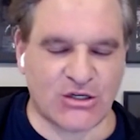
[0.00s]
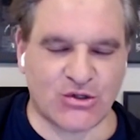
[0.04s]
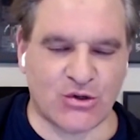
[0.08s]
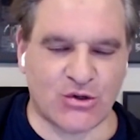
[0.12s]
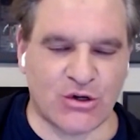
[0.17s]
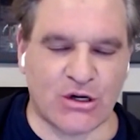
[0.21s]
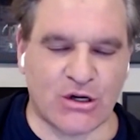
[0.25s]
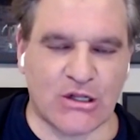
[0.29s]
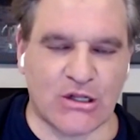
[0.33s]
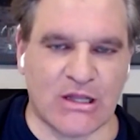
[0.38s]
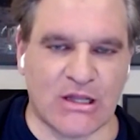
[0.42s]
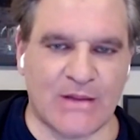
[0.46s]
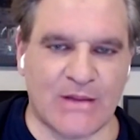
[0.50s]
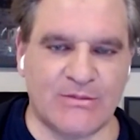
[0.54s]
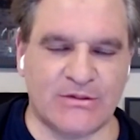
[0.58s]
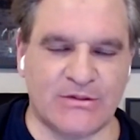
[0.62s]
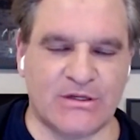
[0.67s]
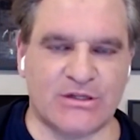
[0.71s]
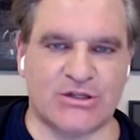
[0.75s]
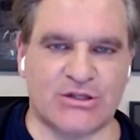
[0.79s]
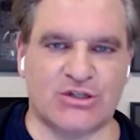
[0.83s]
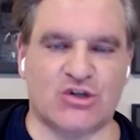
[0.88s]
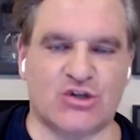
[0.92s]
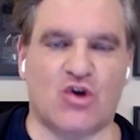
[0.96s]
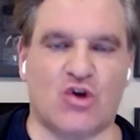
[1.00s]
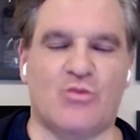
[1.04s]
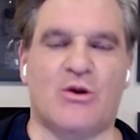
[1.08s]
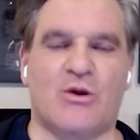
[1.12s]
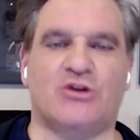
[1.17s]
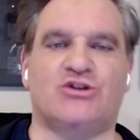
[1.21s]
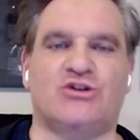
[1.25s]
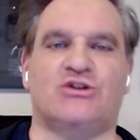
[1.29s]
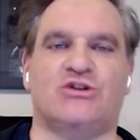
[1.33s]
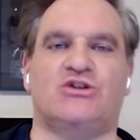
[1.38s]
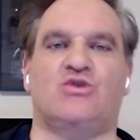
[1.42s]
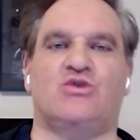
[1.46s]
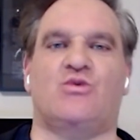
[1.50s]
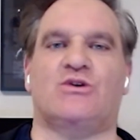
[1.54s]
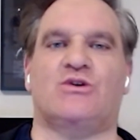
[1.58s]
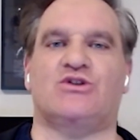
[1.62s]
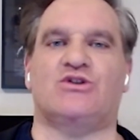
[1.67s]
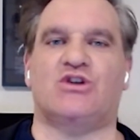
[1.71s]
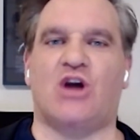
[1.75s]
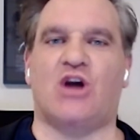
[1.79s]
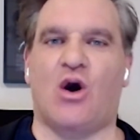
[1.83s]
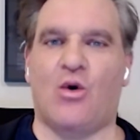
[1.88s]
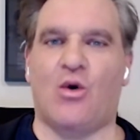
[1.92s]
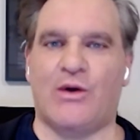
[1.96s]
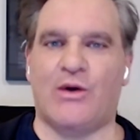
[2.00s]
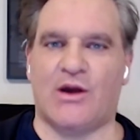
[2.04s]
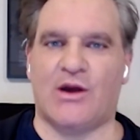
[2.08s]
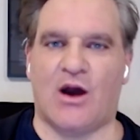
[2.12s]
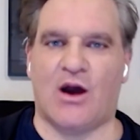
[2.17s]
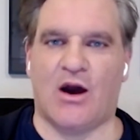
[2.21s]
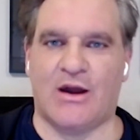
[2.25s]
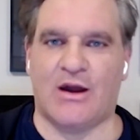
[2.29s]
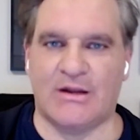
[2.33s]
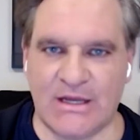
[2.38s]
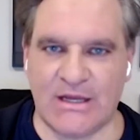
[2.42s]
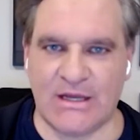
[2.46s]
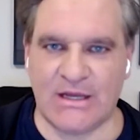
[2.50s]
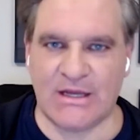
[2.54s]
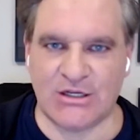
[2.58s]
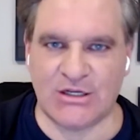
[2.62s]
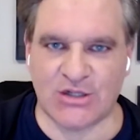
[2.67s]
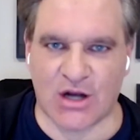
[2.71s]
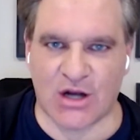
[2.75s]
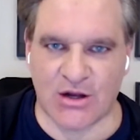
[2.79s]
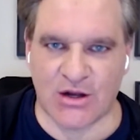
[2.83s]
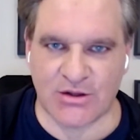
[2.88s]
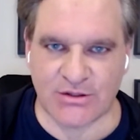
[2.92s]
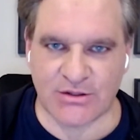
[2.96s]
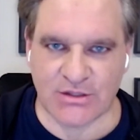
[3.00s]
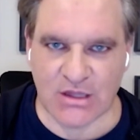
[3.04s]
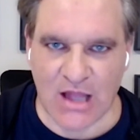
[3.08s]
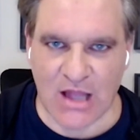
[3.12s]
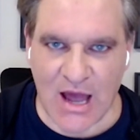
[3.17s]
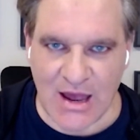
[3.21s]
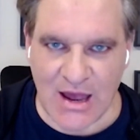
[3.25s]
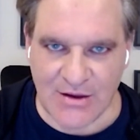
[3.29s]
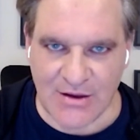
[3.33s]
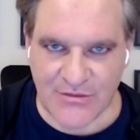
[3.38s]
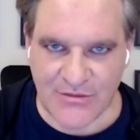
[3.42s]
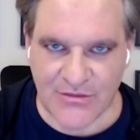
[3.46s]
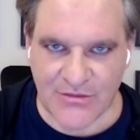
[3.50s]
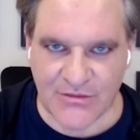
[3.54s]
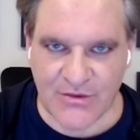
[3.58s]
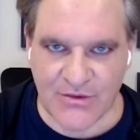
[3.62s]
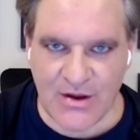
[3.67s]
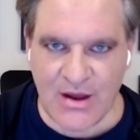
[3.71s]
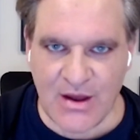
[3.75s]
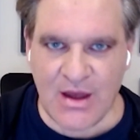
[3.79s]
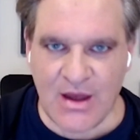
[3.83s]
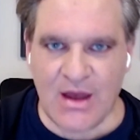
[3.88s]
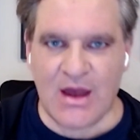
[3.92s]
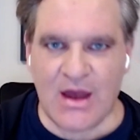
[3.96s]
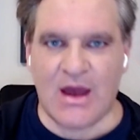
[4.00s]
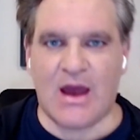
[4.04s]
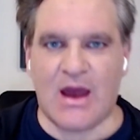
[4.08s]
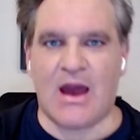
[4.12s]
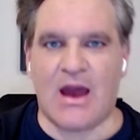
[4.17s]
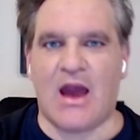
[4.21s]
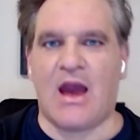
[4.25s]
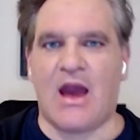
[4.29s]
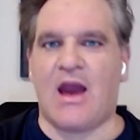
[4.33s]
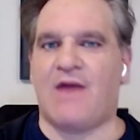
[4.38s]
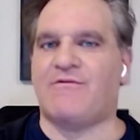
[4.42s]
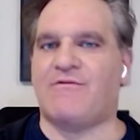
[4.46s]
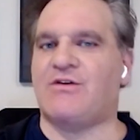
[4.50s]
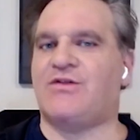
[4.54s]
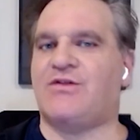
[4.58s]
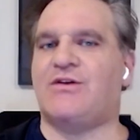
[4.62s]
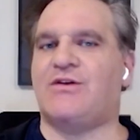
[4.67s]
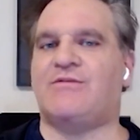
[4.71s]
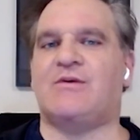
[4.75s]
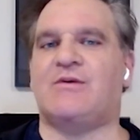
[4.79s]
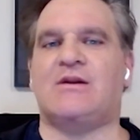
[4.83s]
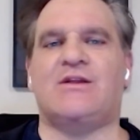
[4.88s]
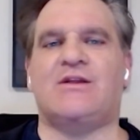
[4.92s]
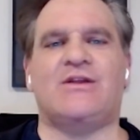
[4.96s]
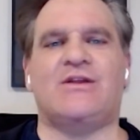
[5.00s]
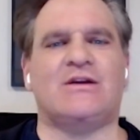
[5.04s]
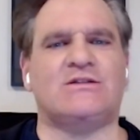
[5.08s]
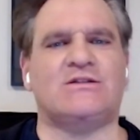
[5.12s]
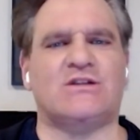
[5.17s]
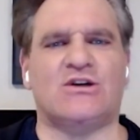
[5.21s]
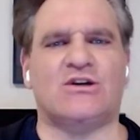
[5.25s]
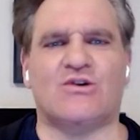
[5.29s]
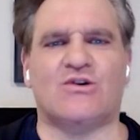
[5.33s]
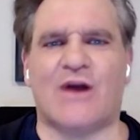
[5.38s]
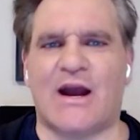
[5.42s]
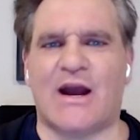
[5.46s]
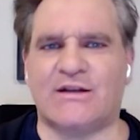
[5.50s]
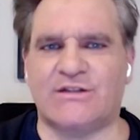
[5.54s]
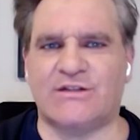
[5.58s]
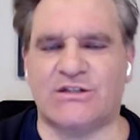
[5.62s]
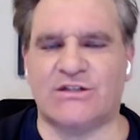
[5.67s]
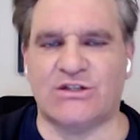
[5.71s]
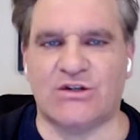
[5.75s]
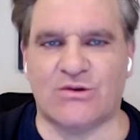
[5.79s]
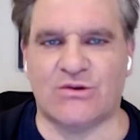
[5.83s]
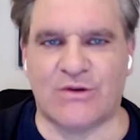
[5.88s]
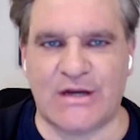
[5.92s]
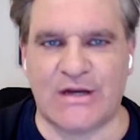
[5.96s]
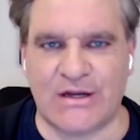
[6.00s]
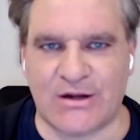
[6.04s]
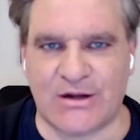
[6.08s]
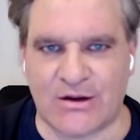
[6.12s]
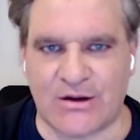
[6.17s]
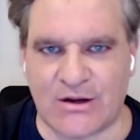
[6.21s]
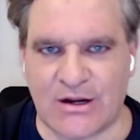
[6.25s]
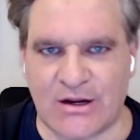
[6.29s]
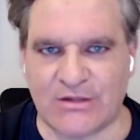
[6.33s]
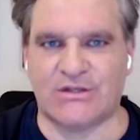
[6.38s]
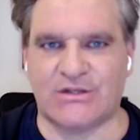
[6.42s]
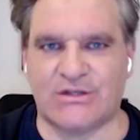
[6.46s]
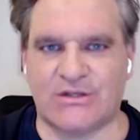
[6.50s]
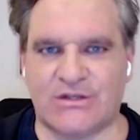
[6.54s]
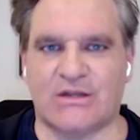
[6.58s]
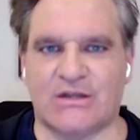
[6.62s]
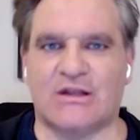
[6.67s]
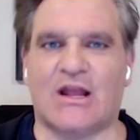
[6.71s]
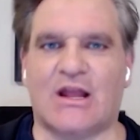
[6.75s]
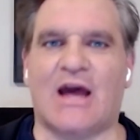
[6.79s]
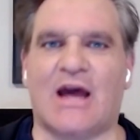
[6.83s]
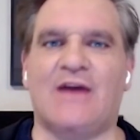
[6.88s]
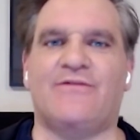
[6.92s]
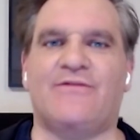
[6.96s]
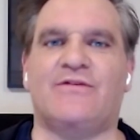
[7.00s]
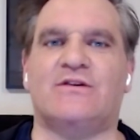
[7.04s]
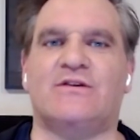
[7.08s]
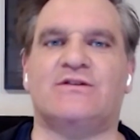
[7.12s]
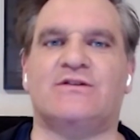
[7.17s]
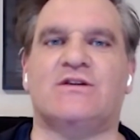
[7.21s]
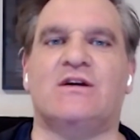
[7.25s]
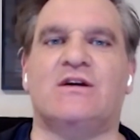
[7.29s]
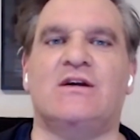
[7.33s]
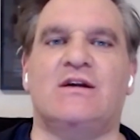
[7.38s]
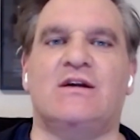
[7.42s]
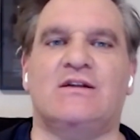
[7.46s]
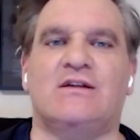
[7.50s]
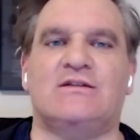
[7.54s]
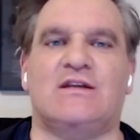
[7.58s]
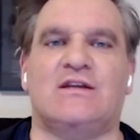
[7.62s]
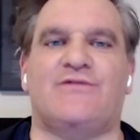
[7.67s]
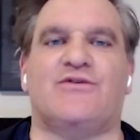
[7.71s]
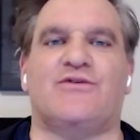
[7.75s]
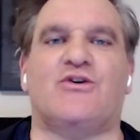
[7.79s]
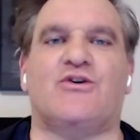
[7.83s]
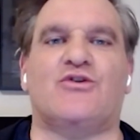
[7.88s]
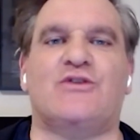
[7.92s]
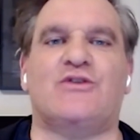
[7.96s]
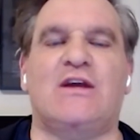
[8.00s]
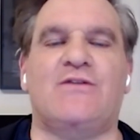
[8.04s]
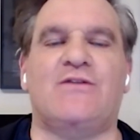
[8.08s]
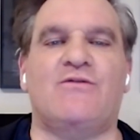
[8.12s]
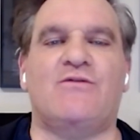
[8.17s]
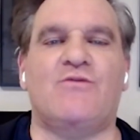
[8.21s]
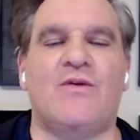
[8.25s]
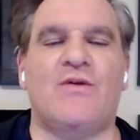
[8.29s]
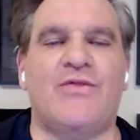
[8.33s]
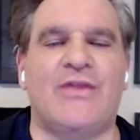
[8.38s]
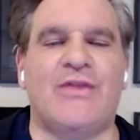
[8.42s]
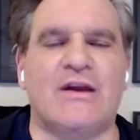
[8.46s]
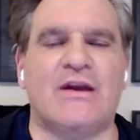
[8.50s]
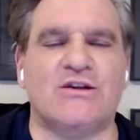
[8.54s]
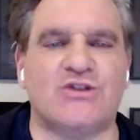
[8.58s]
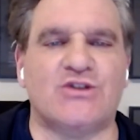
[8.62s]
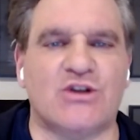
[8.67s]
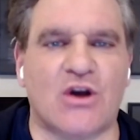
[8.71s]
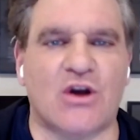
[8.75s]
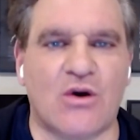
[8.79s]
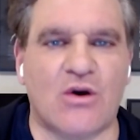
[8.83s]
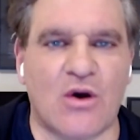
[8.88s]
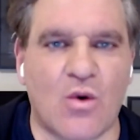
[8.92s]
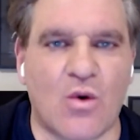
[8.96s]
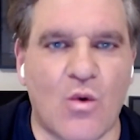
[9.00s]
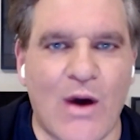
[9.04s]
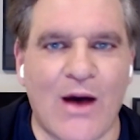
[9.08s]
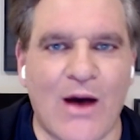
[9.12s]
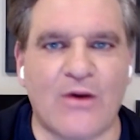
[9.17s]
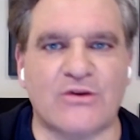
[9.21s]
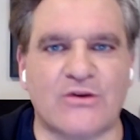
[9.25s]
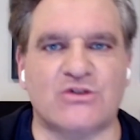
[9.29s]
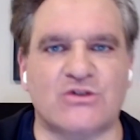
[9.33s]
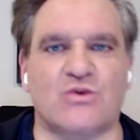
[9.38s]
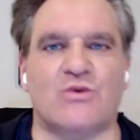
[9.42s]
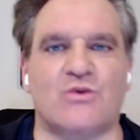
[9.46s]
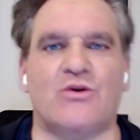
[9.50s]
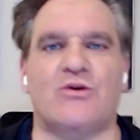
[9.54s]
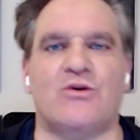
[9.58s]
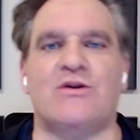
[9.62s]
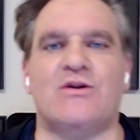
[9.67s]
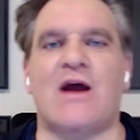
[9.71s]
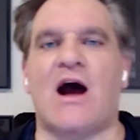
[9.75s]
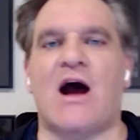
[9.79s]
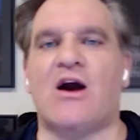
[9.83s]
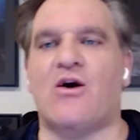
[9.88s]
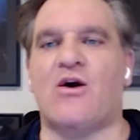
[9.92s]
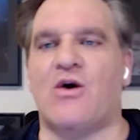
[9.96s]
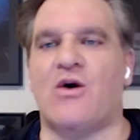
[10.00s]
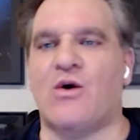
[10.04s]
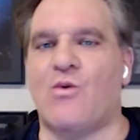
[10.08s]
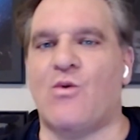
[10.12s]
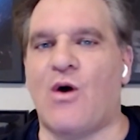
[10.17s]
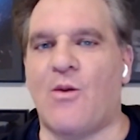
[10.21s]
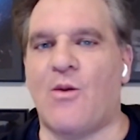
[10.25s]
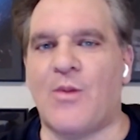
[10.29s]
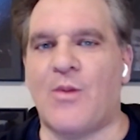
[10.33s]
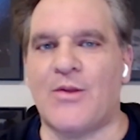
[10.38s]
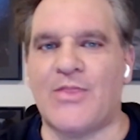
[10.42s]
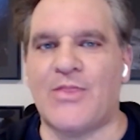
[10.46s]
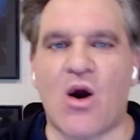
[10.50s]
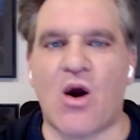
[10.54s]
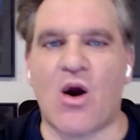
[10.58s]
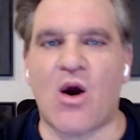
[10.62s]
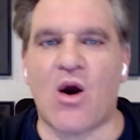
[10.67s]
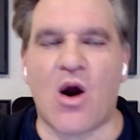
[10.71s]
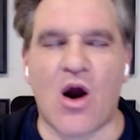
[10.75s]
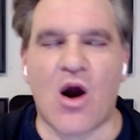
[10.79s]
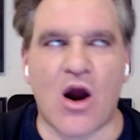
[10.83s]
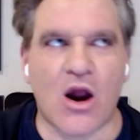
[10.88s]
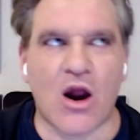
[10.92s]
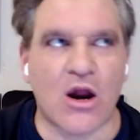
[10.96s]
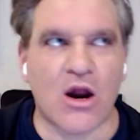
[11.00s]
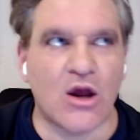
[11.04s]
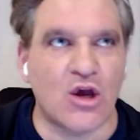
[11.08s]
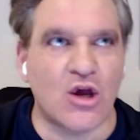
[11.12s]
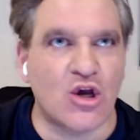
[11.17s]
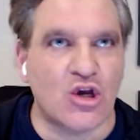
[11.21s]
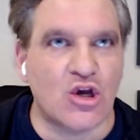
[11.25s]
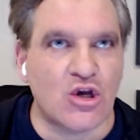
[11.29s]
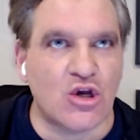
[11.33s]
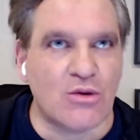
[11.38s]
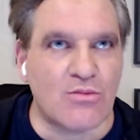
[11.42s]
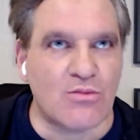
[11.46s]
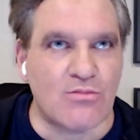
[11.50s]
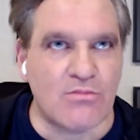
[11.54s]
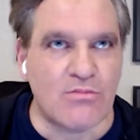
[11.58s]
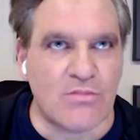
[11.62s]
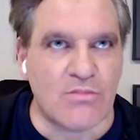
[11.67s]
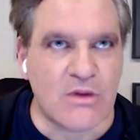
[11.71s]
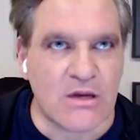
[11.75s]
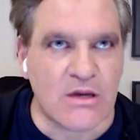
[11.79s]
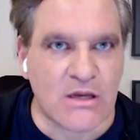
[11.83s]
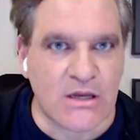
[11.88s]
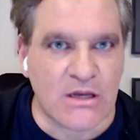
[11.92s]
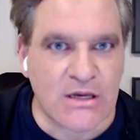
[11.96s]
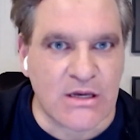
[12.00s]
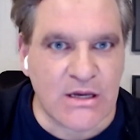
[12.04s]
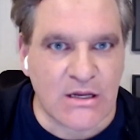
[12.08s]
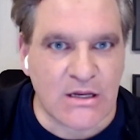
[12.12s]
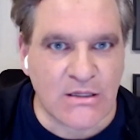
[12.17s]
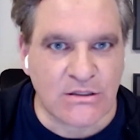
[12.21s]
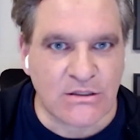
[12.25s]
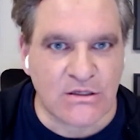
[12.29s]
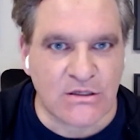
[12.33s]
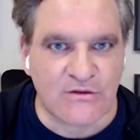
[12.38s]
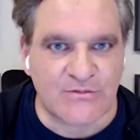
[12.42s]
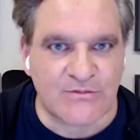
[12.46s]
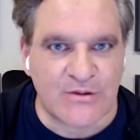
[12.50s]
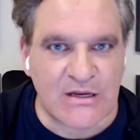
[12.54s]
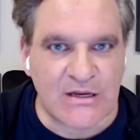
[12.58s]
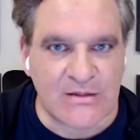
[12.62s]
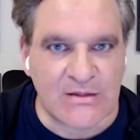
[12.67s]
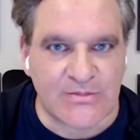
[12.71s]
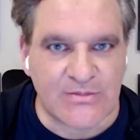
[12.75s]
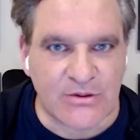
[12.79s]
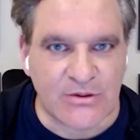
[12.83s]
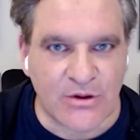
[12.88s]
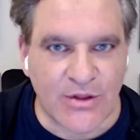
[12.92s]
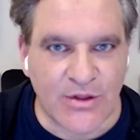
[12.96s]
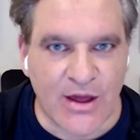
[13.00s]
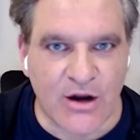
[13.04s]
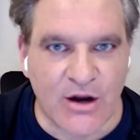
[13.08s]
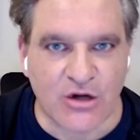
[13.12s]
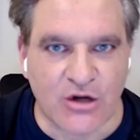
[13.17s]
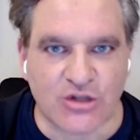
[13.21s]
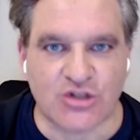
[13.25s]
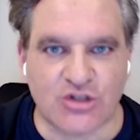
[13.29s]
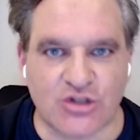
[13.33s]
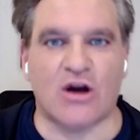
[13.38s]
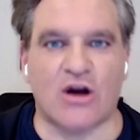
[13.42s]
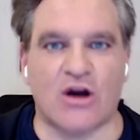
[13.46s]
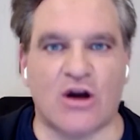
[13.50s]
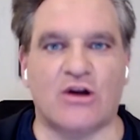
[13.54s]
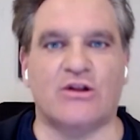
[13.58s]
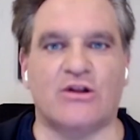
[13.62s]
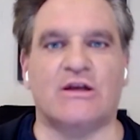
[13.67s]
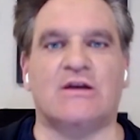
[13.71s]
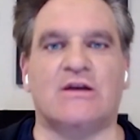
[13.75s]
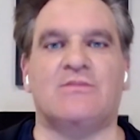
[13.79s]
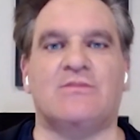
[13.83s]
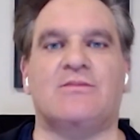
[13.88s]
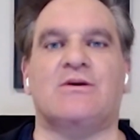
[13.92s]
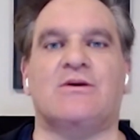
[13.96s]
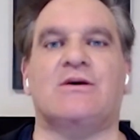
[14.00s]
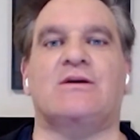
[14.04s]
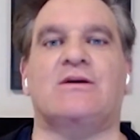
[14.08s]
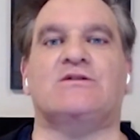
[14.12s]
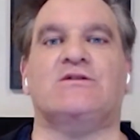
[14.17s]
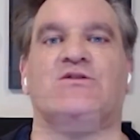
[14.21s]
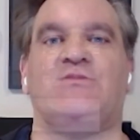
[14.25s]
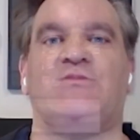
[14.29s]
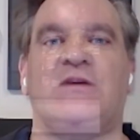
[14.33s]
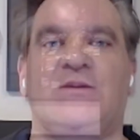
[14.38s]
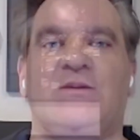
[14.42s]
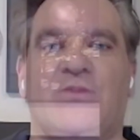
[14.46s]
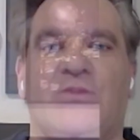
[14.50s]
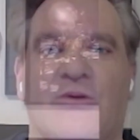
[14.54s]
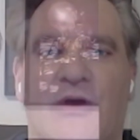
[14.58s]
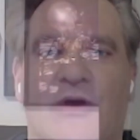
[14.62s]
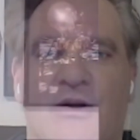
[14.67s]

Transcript: glimpses so much into what's going on into each other's life. Everybody thinks the grass is greener. And as you said, life is difficult even when things are going well. So when they're not going well, but there are millions of people that are struggling and millions of people that are